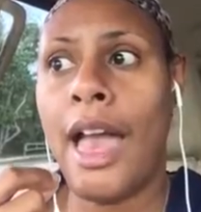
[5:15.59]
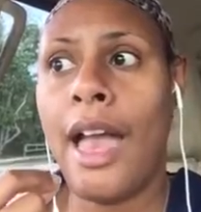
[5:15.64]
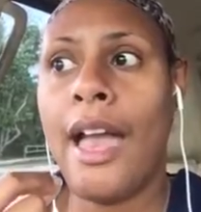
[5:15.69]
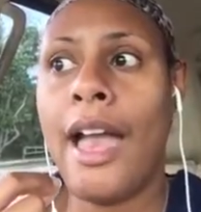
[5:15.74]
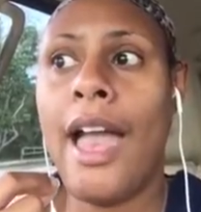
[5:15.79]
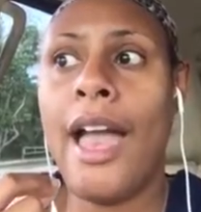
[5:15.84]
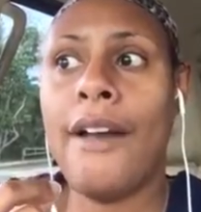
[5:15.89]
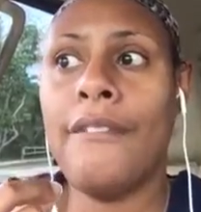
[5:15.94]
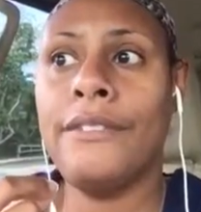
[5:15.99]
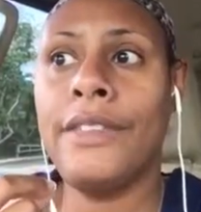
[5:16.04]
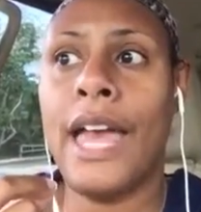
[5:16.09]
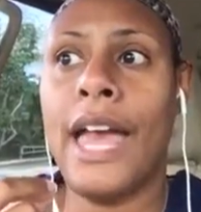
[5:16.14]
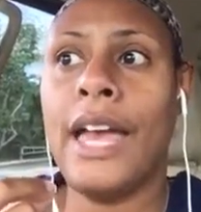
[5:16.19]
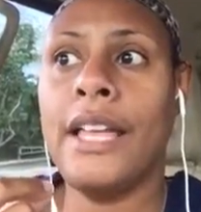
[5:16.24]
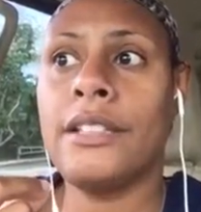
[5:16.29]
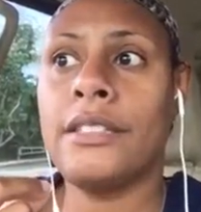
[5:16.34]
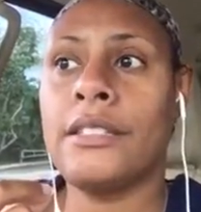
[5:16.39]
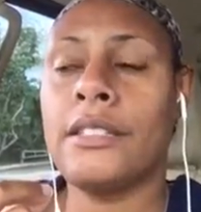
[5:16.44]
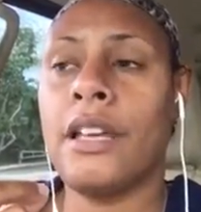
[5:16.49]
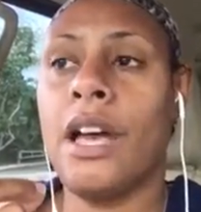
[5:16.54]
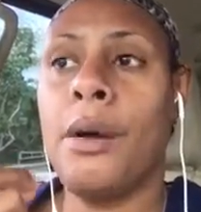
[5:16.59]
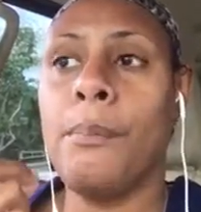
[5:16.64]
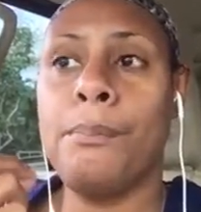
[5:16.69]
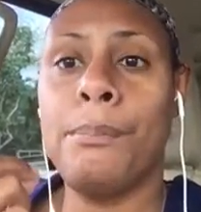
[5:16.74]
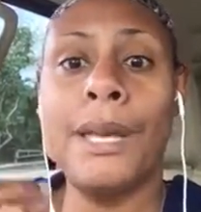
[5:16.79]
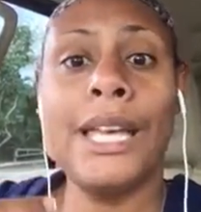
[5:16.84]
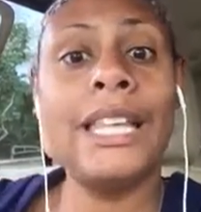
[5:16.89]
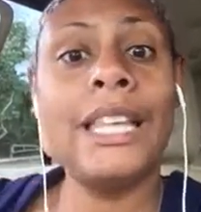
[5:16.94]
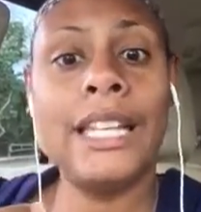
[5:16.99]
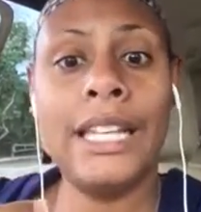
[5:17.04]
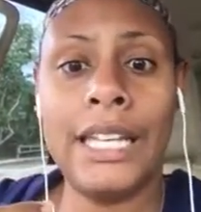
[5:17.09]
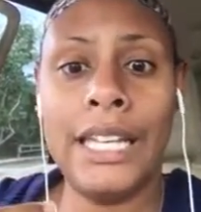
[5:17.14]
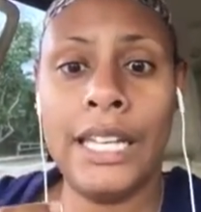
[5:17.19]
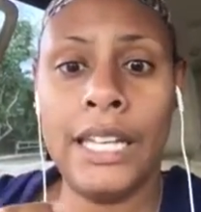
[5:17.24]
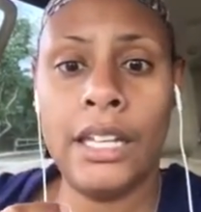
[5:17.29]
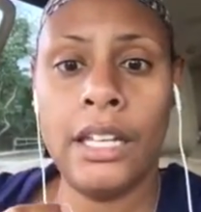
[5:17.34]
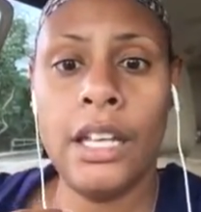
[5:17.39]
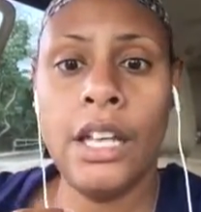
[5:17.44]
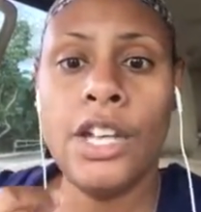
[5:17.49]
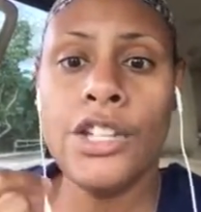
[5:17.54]
have that
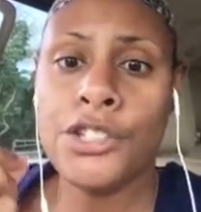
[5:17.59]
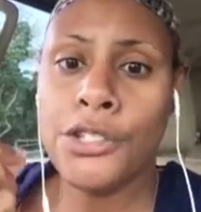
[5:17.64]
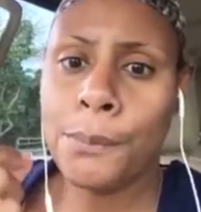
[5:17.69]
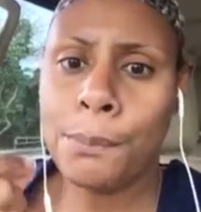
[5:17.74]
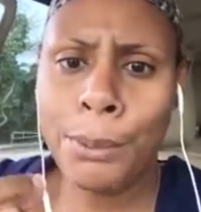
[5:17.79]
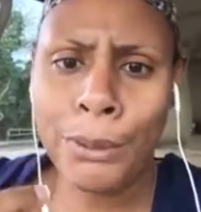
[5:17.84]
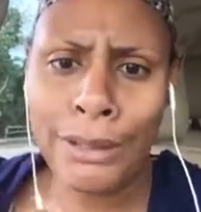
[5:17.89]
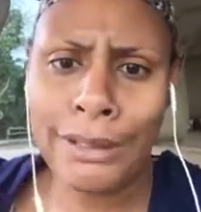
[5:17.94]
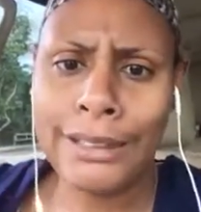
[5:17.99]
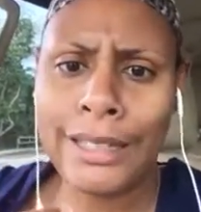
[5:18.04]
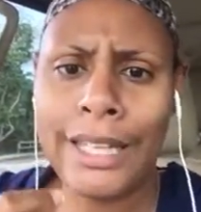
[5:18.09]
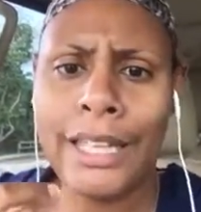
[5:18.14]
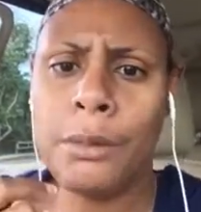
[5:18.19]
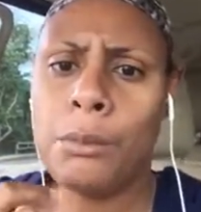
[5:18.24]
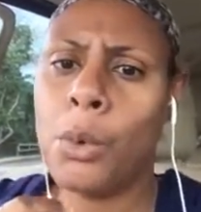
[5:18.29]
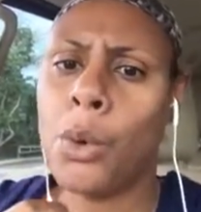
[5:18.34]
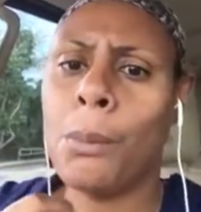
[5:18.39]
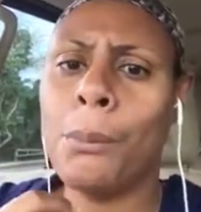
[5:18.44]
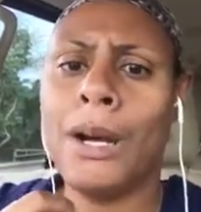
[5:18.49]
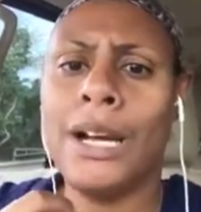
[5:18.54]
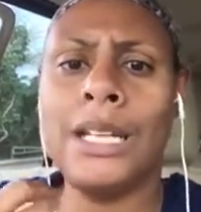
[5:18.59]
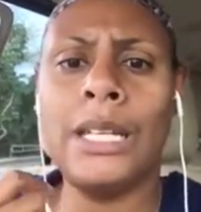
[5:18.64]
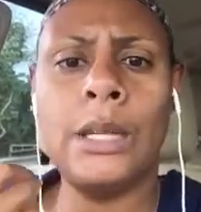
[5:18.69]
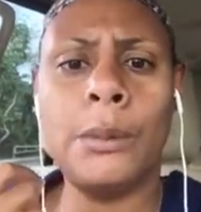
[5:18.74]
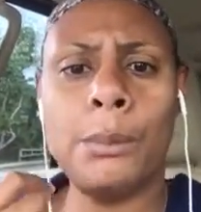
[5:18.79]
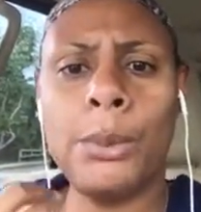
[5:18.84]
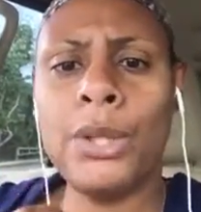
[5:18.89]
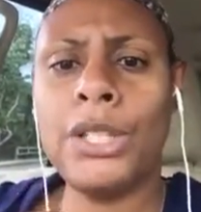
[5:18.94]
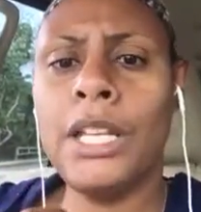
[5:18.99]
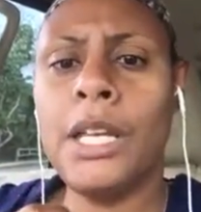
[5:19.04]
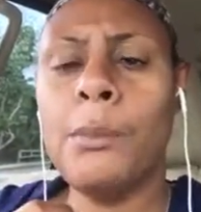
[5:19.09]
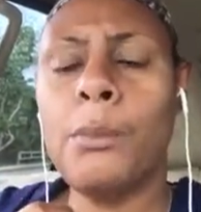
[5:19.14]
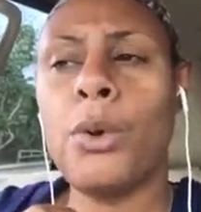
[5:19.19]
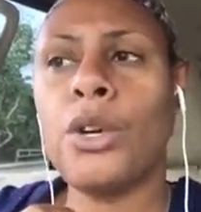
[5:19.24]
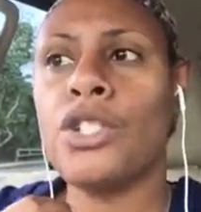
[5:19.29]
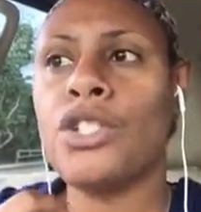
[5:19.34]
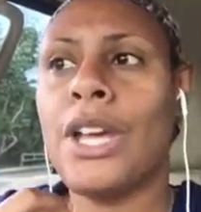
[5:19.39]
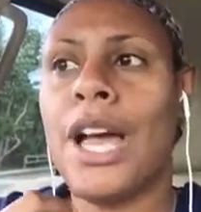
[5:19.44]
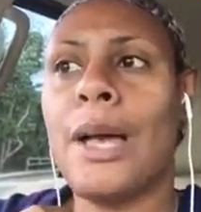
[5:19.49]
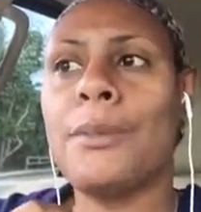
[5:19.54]
ability to pull in more money, to pull in
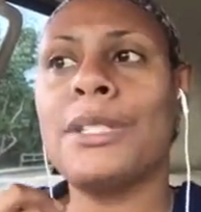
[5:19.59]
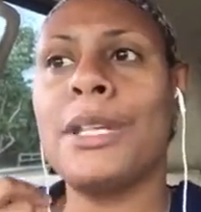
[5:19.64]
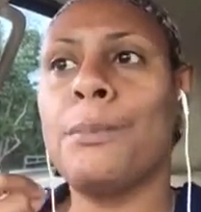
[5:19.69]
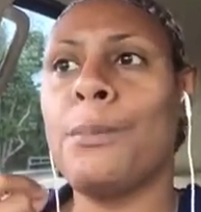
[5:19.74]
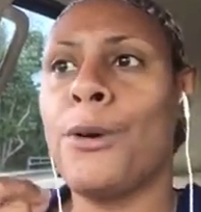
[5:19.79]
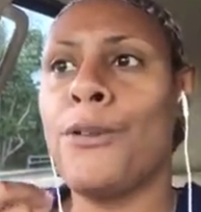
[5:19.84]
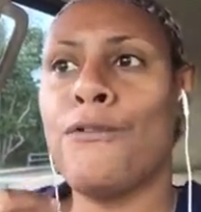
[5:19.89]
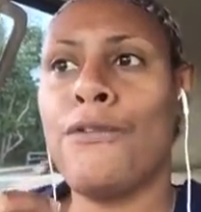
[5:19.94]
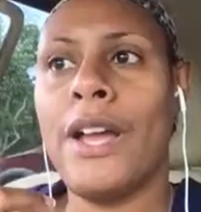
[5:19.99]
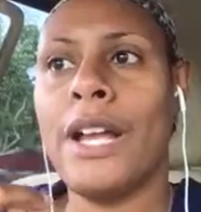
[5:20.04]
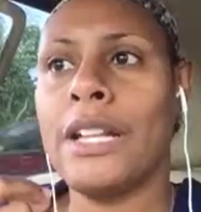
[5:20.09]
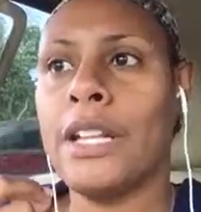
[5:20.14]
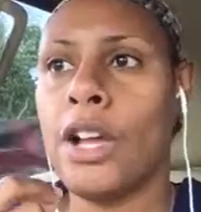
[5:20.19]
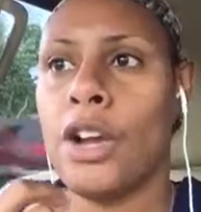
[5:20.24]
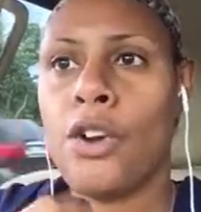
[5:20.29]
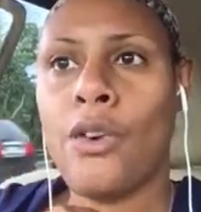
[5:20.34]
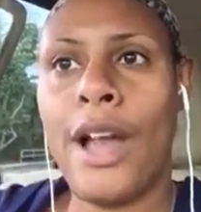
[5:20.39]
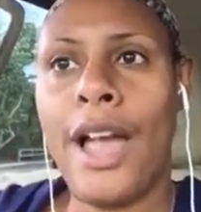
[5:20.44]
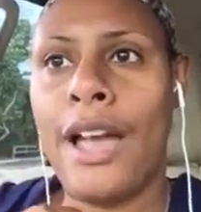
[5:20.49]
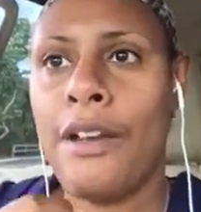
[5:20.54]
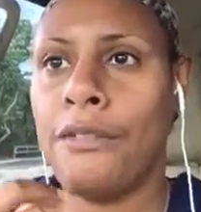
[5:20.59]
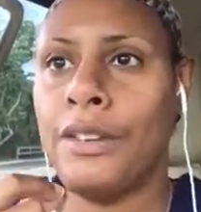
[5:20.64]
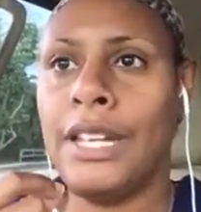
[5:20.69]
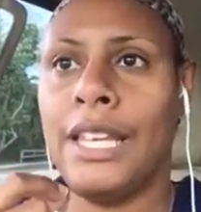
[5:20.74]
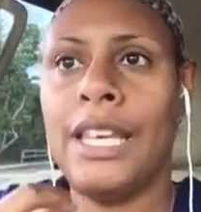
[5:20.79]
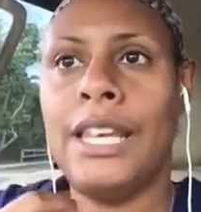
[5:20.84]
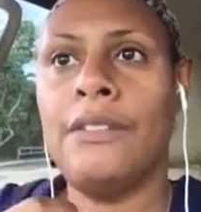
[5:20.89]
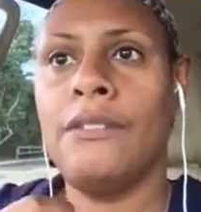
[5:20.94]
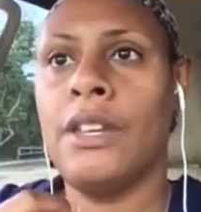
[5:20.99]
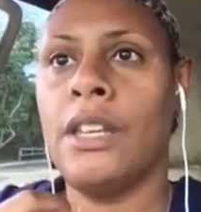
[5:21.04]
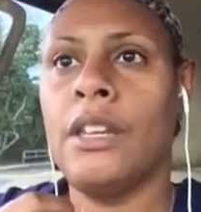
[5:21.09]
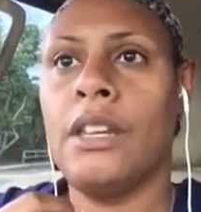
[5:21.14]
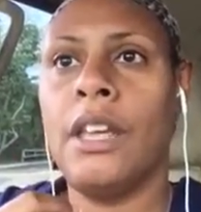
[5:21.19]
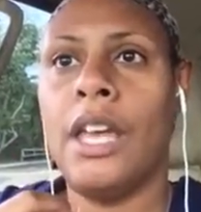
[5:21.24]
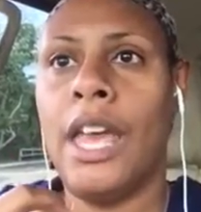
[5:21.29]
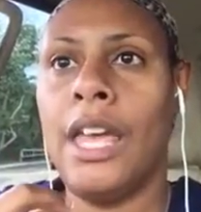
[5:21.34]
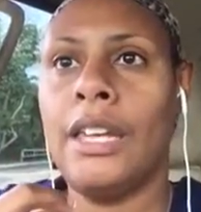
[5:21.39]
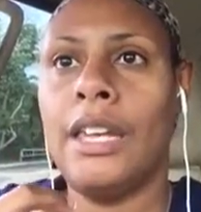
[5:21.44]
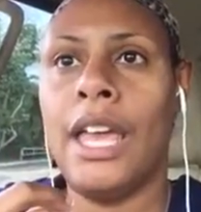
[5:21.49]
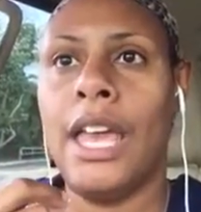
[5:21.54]
more jobs and perfect their craft and even
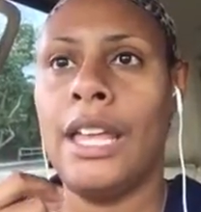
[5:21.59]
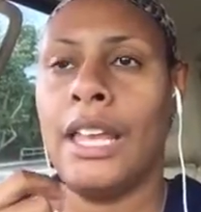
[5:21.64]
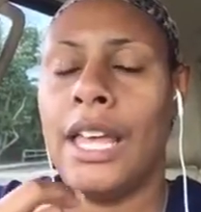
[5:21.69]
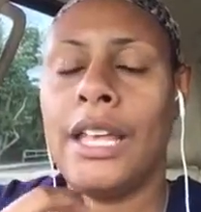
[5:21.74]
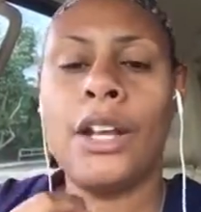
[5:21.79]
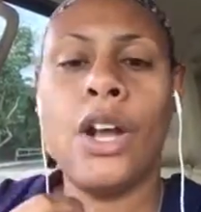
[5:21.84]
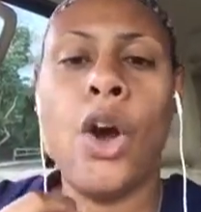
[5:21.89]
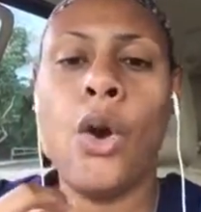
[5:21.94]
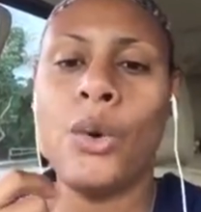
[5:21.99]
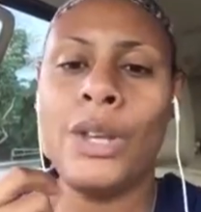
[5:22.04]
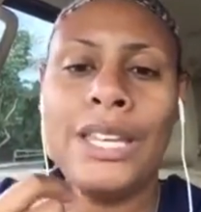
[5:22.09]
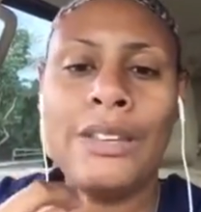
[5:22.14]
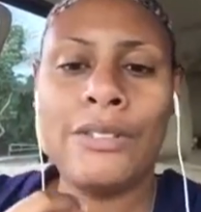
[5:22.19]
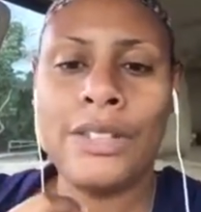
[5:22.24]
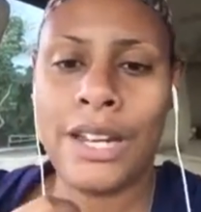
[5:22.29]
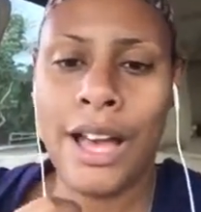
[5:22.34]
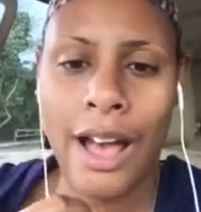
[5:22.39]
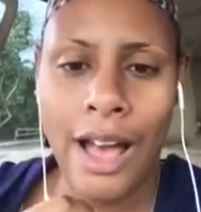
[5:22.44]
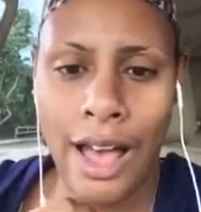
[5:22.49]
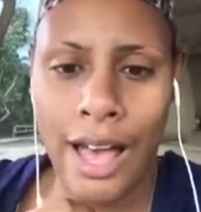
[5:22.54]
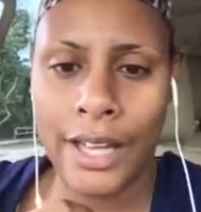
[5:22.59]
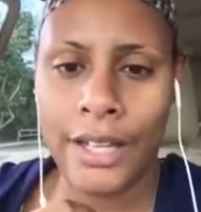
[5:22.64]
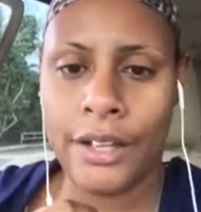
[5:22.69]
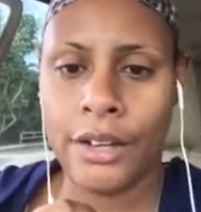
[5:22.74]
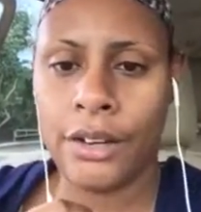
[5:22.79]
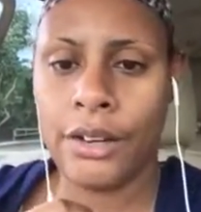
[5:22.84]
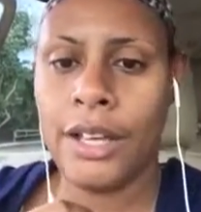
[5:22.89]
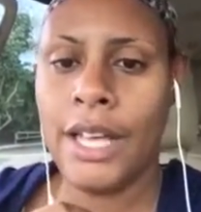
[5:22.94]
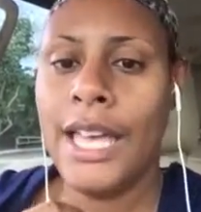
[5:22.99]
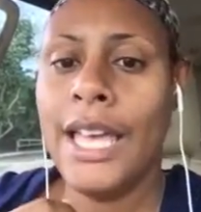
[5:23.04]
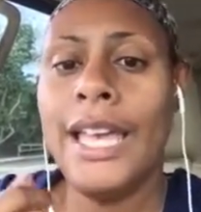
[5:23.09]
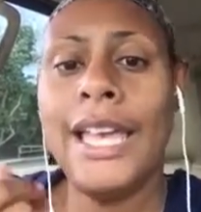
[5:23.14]
and go even higher.